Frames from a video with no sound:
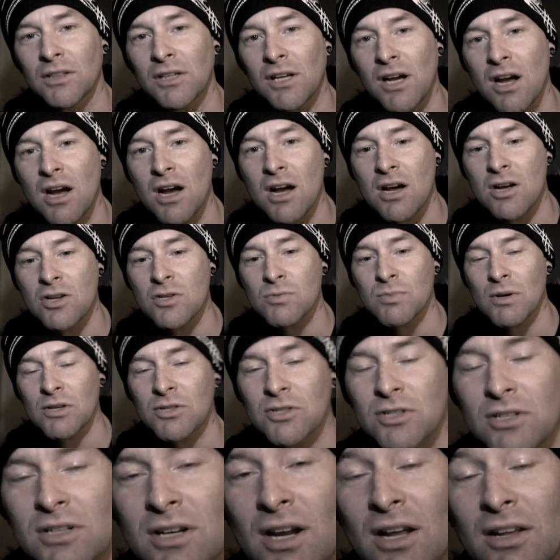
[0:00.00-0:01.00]

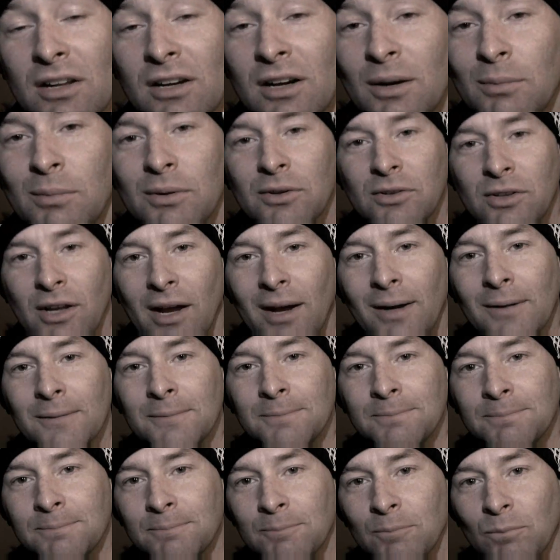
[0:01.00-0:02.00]
especially now that I'm in
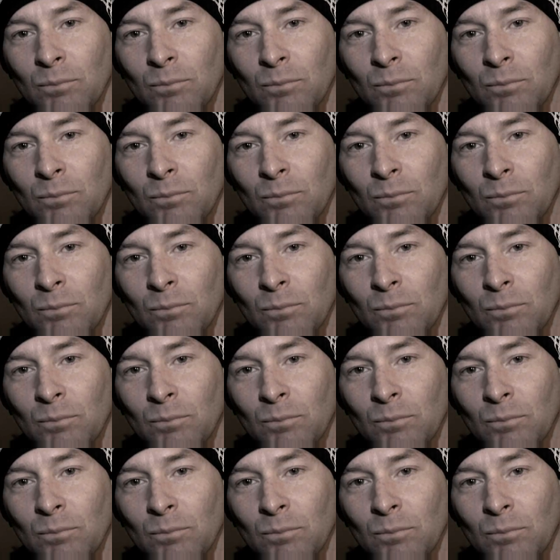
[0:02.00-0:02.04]
town.